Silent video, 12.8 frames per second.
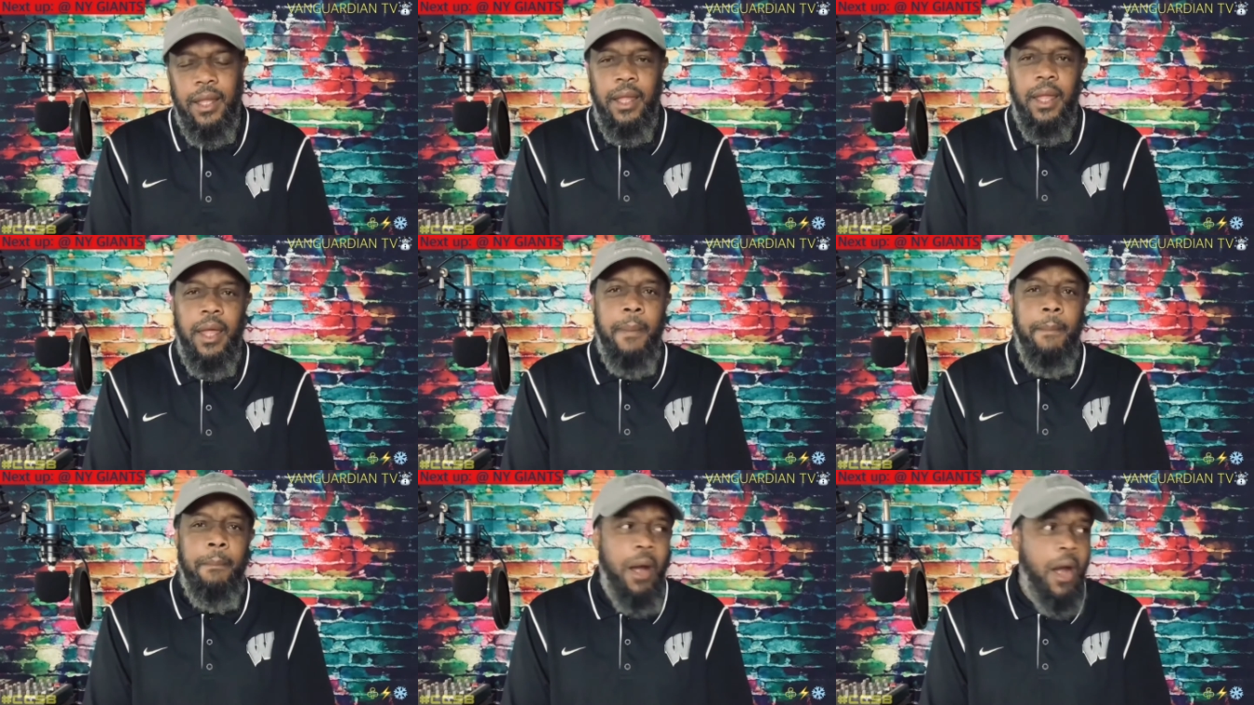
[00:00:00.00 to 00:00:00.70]

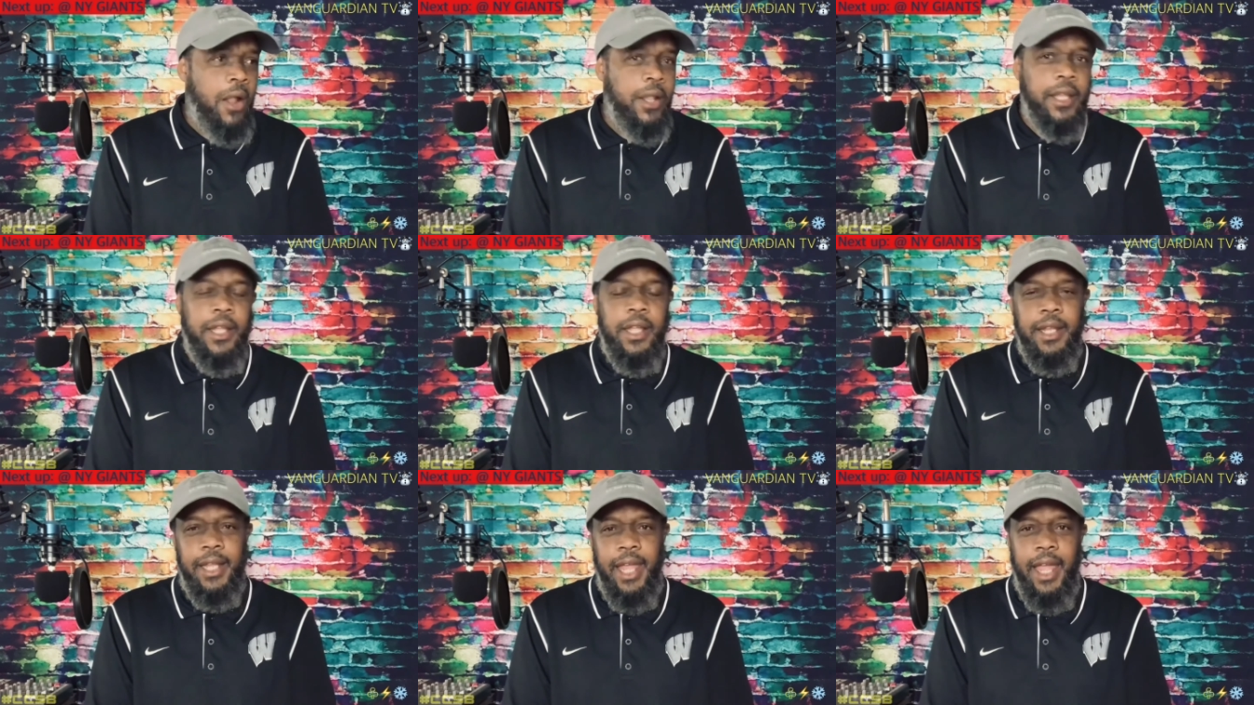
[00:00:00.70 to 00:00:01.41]
Maryland could
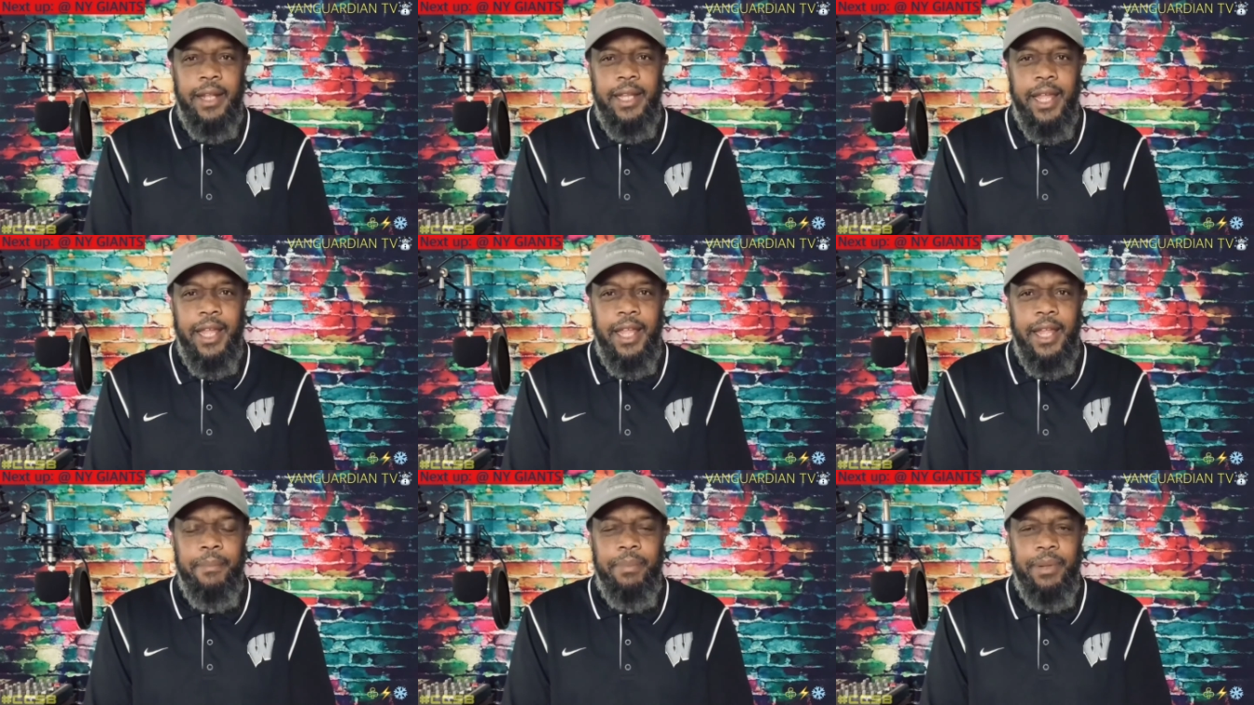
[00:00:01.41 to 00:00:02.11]
have came down here
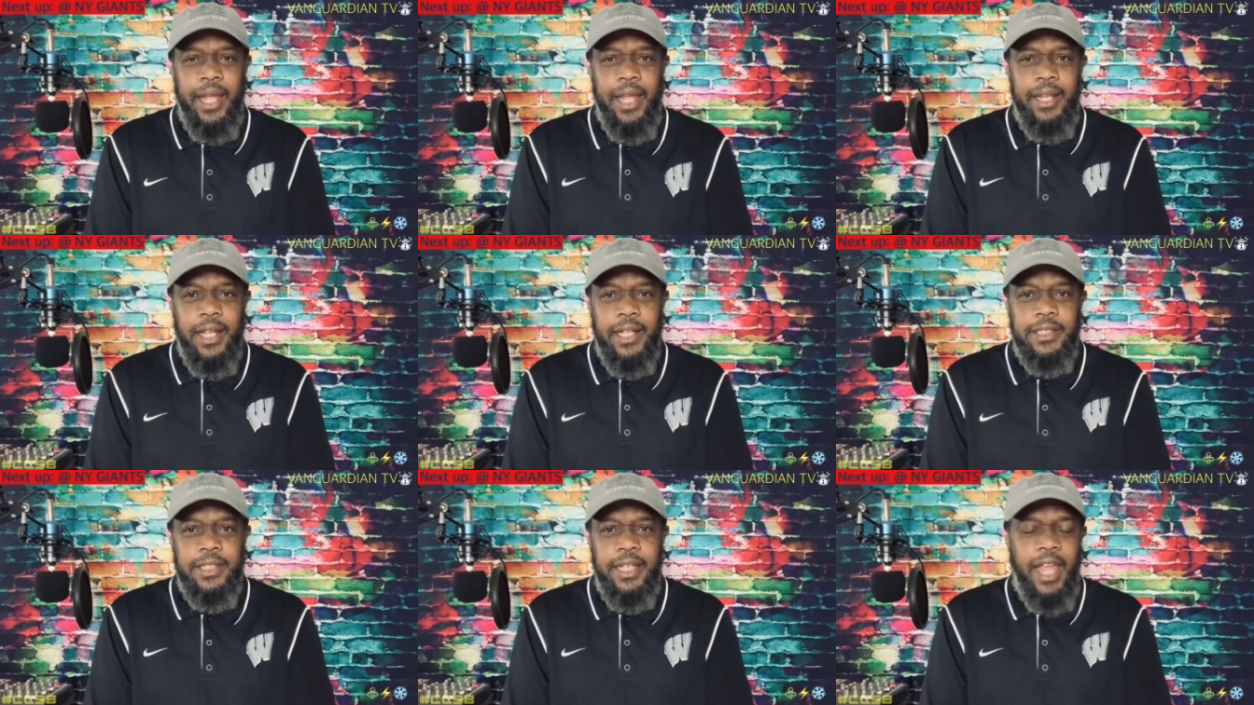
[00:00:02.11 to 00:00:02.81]
and played
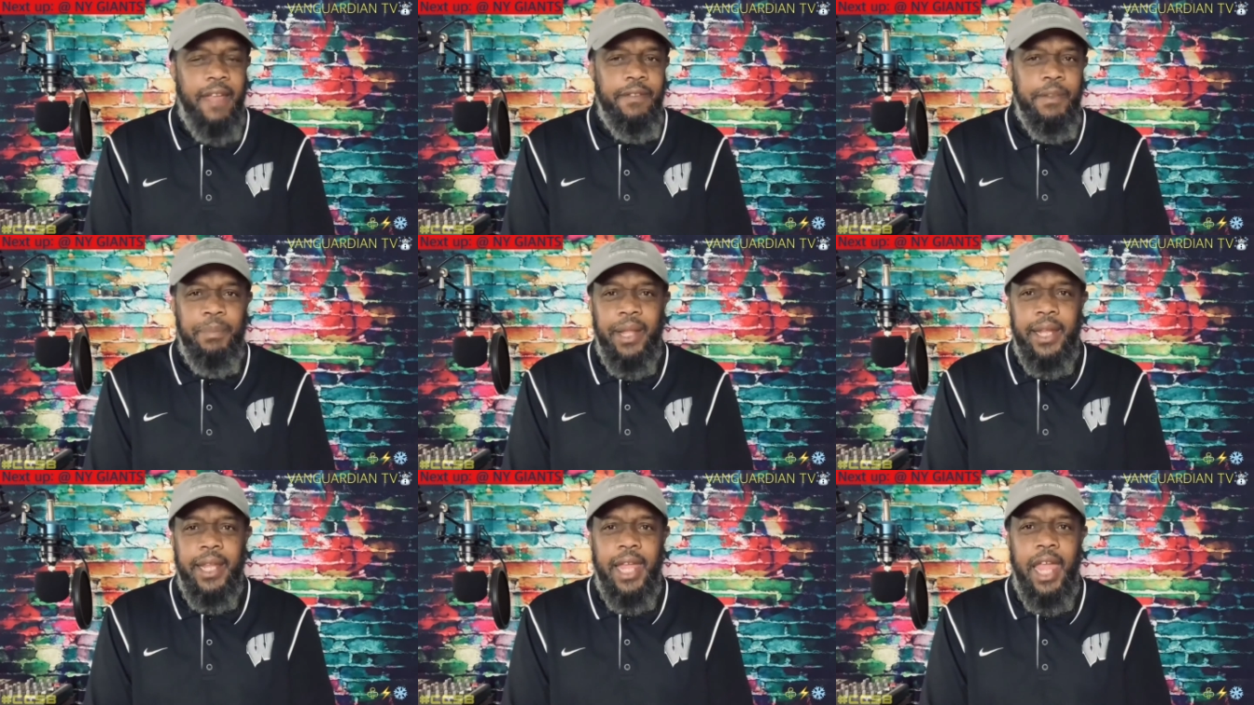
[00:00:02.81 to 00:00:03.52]
us, and they haven't played
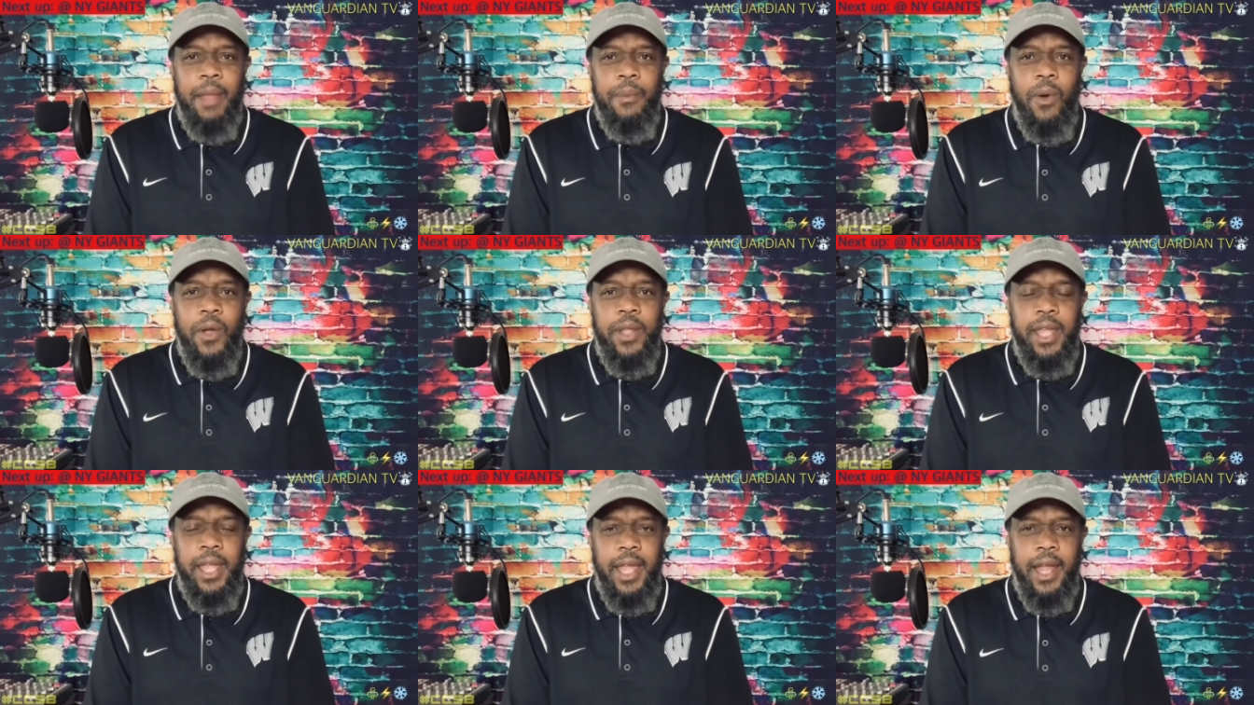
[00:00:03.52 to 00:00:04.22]
a game all
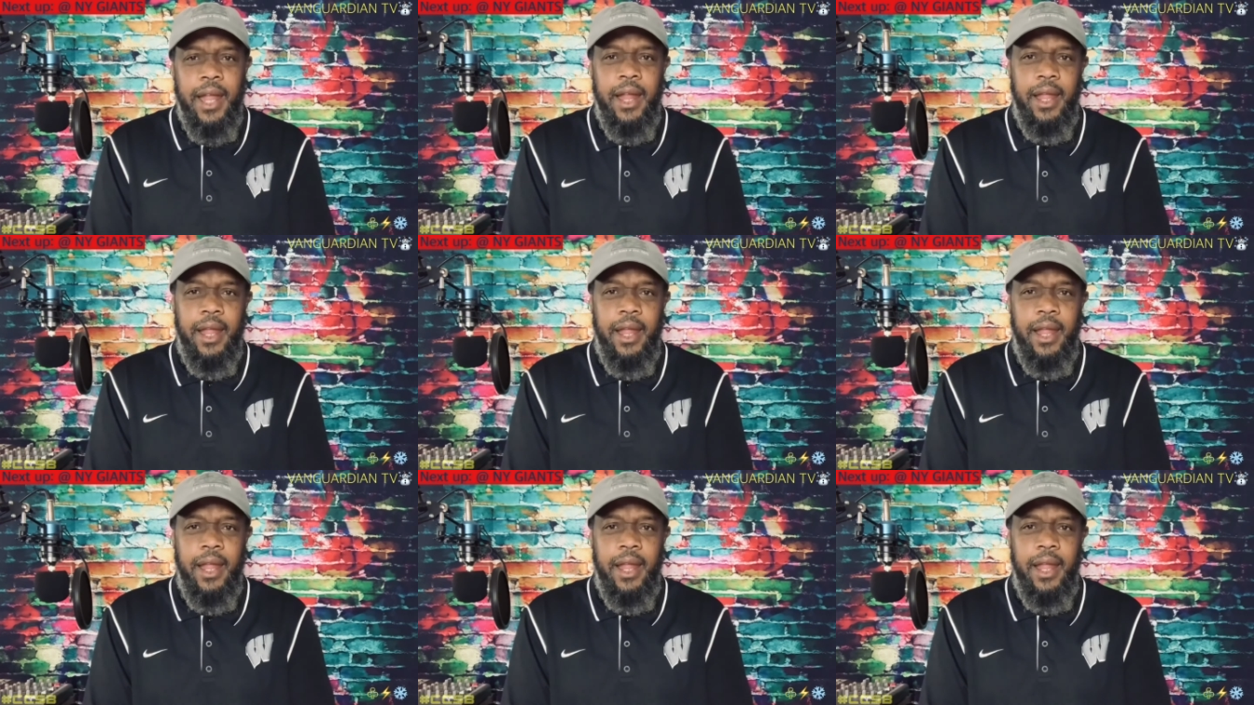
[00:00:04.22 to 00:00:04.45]
year,